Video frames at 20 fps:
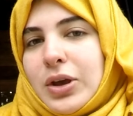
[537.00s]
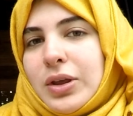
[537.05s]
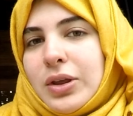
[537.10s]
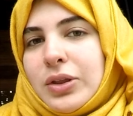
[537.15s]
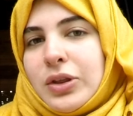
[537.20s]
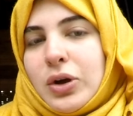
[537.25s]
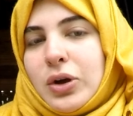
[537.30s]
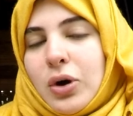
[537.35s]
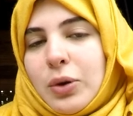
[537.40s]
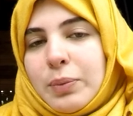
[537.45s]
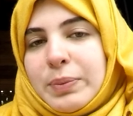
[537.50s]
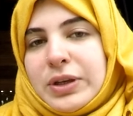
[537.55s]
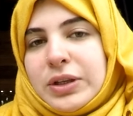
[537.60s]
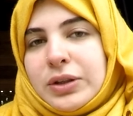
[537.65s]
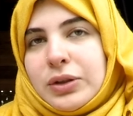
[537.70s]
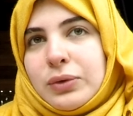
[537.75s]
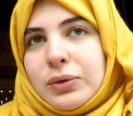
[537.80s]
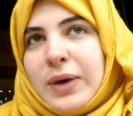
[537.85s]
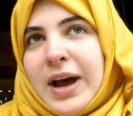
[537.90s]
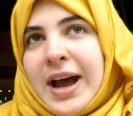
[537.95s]
the Kopi
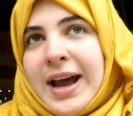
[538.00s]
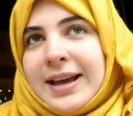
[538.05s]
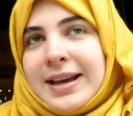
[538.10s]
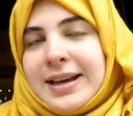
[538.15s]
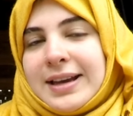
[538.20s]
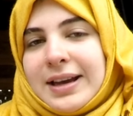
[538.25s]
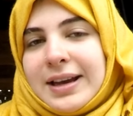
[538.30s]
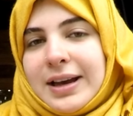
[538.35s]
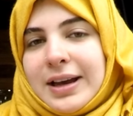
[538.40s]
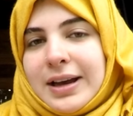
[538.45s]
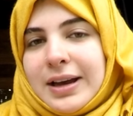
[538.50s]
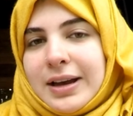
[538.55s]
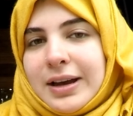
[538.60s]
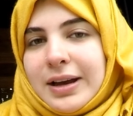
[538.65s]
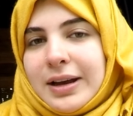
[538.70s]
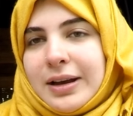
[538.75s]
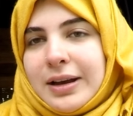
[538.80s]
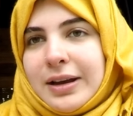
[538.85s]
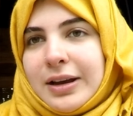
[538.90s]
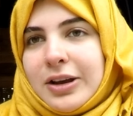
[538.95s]
Luwak
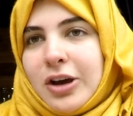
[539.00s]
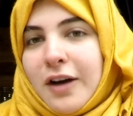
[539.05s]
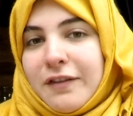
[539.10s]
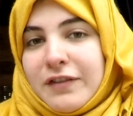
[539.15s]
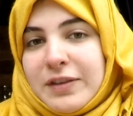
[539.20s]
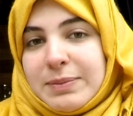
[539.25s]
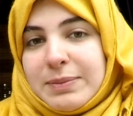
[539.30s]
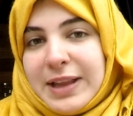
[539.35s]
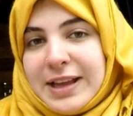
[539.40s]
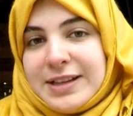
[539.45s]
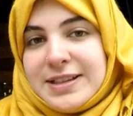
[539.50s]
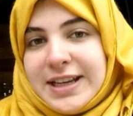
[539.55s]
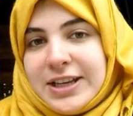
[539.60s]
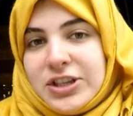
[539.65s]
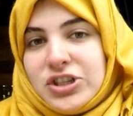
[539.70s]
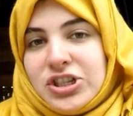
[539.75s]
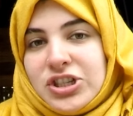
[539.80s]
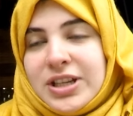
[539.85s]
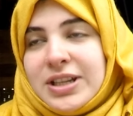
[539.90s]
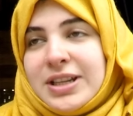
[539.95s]
uh, coffee
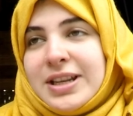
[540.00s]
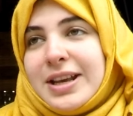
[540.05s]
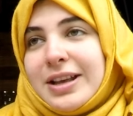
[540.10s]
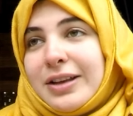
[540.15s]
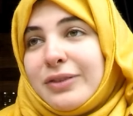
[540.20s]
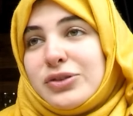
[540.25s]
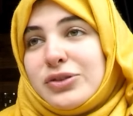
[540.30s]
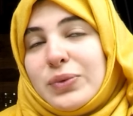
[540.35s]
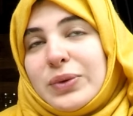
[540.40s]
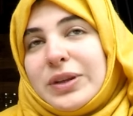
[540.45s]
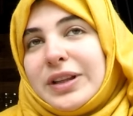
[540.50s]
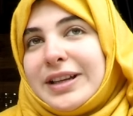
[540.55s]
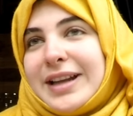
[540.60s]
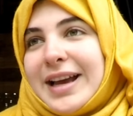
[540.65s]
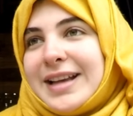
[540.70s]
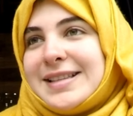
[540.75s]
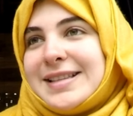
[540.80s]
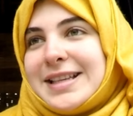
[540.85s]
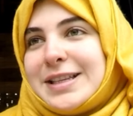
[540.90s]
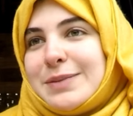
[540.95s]
plantation. It was a really
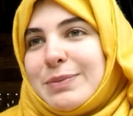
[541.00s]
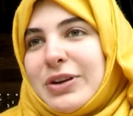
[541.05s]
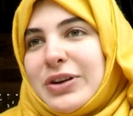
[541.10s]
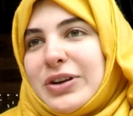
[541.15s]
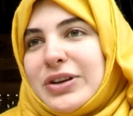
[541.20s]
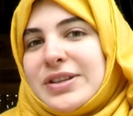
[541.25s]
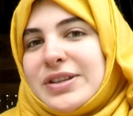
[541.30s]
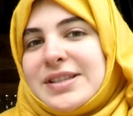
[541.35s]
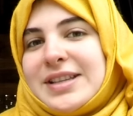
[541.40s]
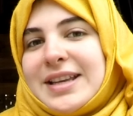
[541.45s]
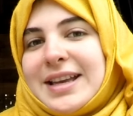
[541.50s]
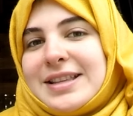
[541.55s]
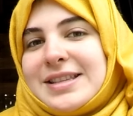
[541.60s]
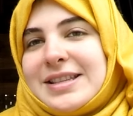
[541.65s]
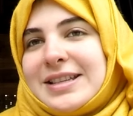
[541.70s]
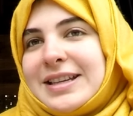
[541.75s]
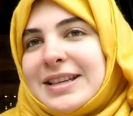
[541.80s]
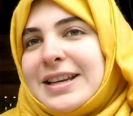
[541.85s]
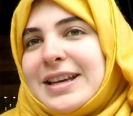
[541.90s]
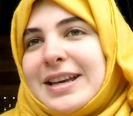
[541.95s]
nice experience. You get to,